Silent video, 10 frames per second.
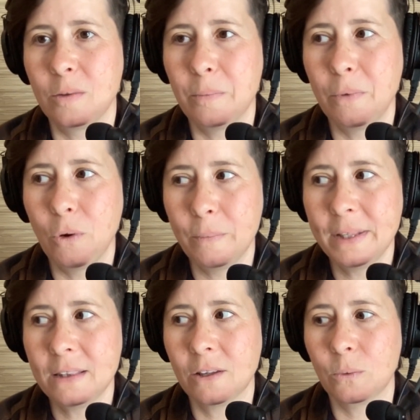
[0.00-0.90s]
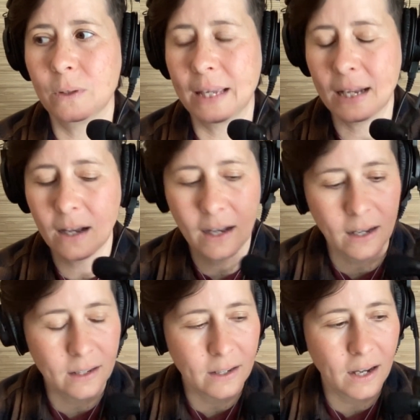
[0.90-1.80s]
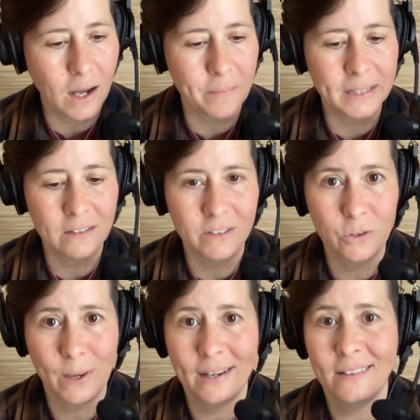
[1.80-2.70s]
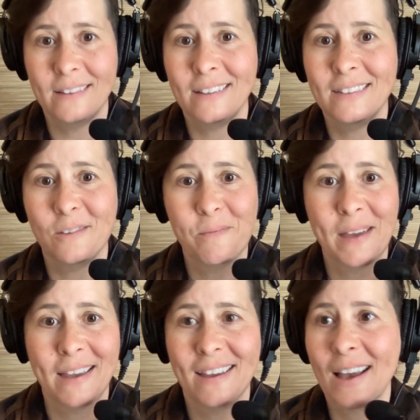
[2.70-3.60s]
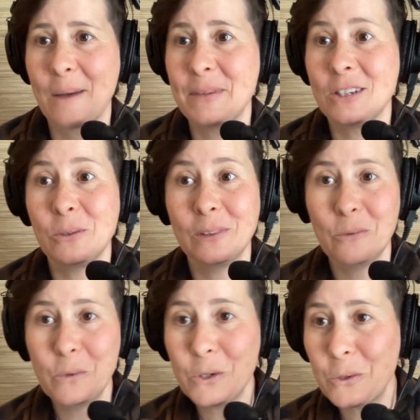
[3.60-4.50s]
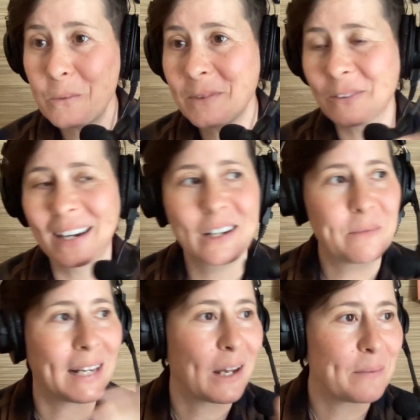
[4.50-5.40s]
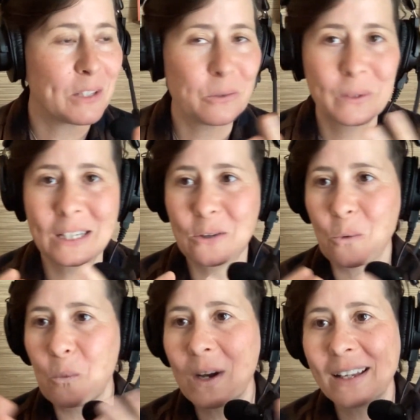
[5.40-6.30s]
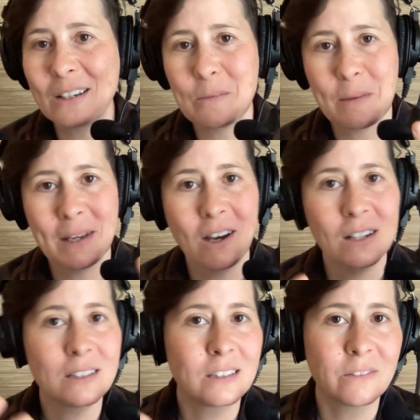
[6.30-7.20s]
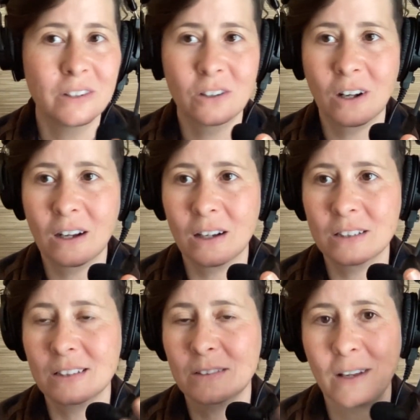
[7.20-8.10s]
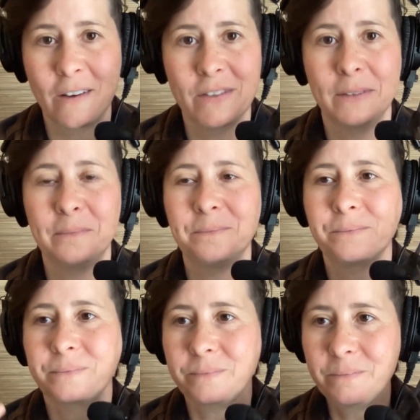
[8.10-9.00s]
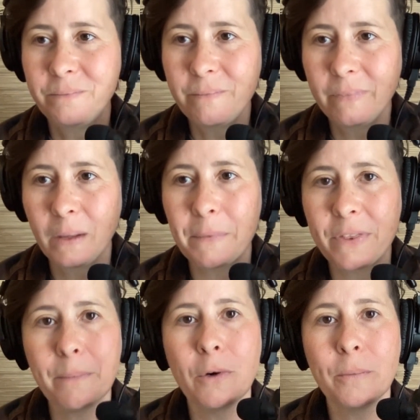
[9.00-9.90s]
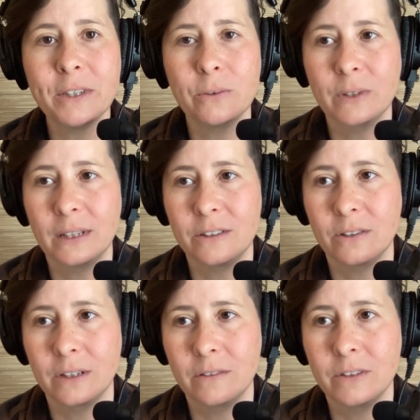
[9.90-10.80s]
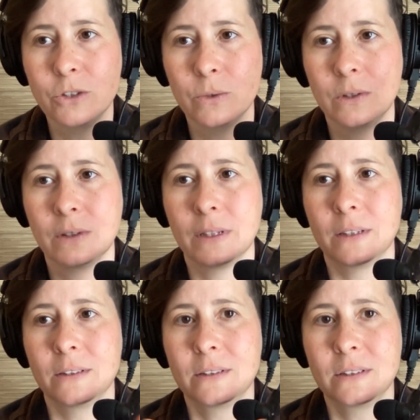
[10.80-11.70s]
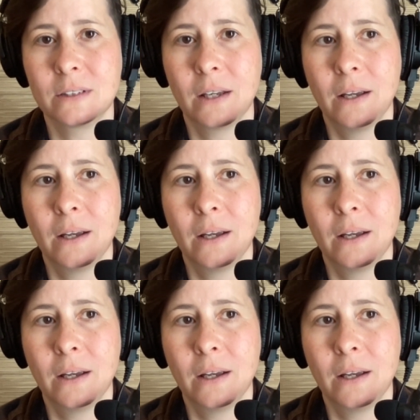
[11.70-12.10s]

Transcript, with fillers: the moment that we're like, ah, I'm individuated. This may happen to you in the womb, right? It may happen to you in year one. You may be conscious of it or not conscious of it. But the moment you realize you're individual is,